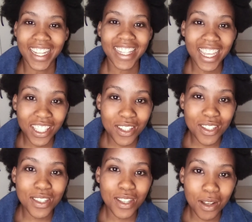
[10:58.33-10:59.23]
thank you
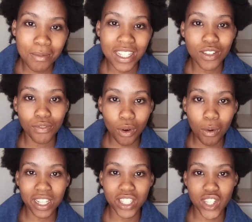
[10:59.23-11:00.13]
so much for
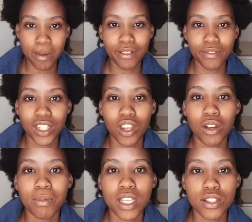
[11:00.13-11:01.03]
watching my video.
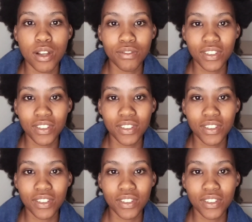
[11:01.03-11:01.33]
Please don't